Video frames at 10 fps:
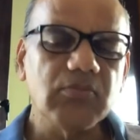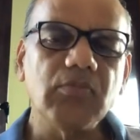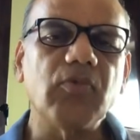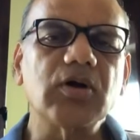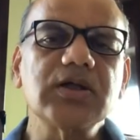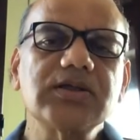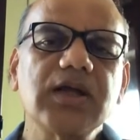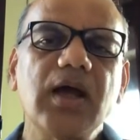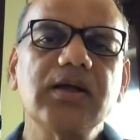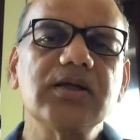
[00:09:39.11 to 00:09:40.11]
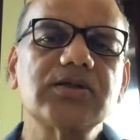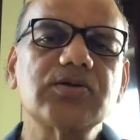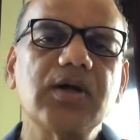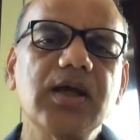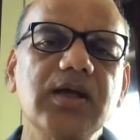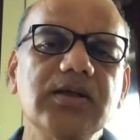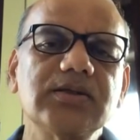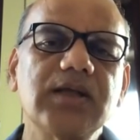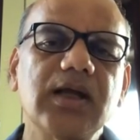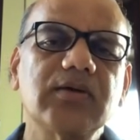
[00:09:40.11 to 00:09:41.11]
what is done is today
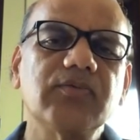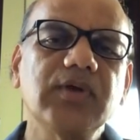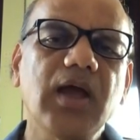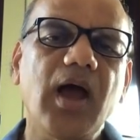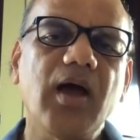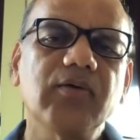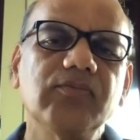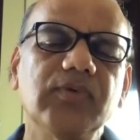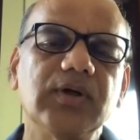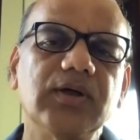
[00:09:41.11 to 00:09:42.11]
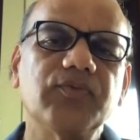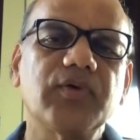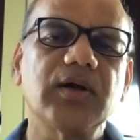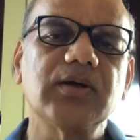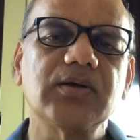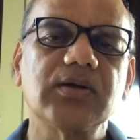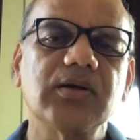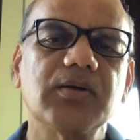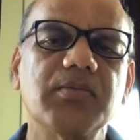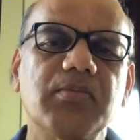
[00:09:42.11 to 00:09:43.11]
is that we have different
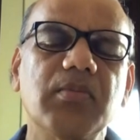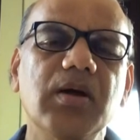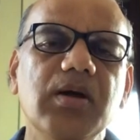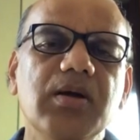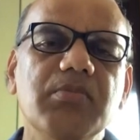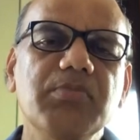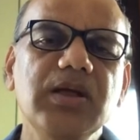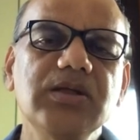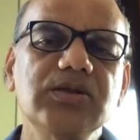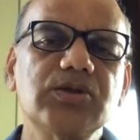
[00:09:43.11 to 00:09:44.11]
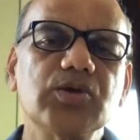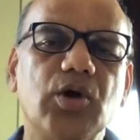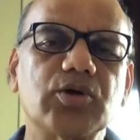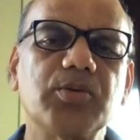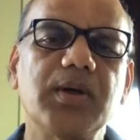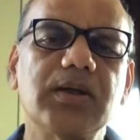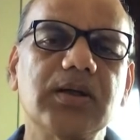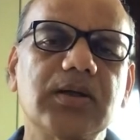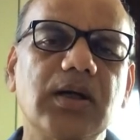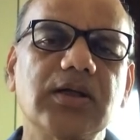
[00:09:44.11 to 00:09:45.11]
means to automate
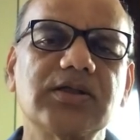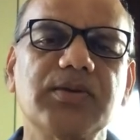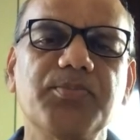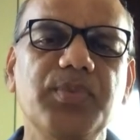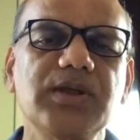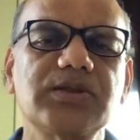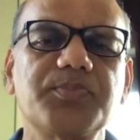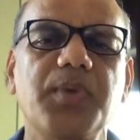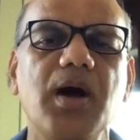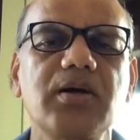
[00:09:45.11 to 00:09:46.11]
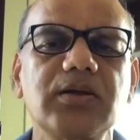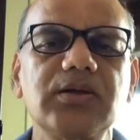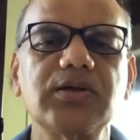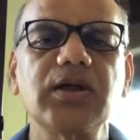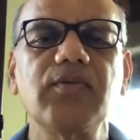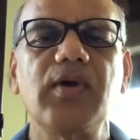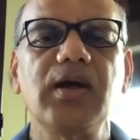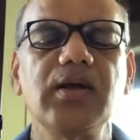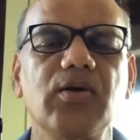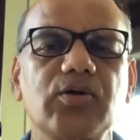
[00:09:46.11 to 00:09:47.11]
it, and the simplest part in TIG
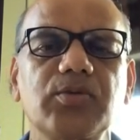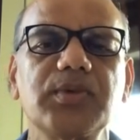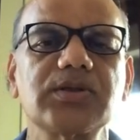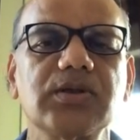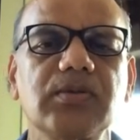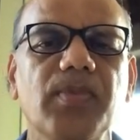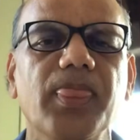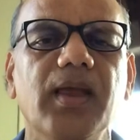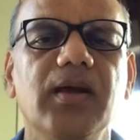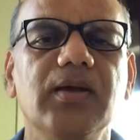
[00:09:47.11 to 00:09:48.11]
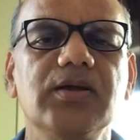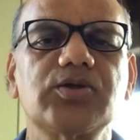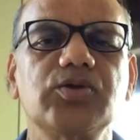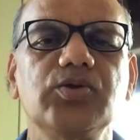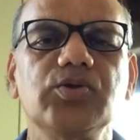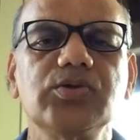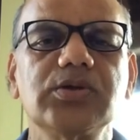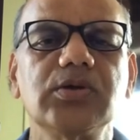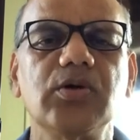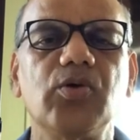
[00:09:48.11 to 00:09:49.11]
welding automation is to use
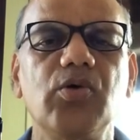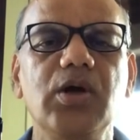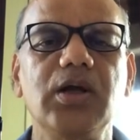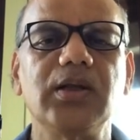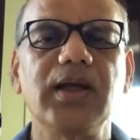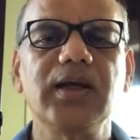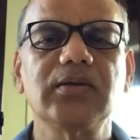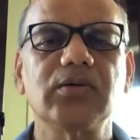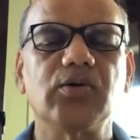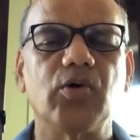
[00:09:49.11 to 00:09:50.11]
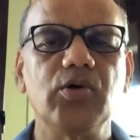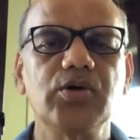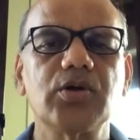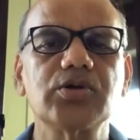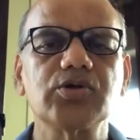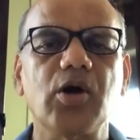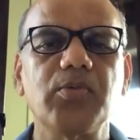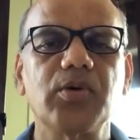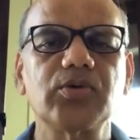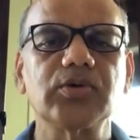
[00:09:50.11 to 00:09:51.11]
an old lathe, hold your job
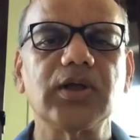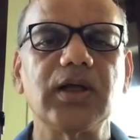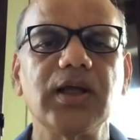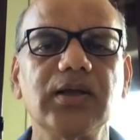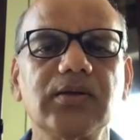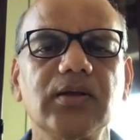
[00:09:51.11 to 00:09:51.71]
onto the lathe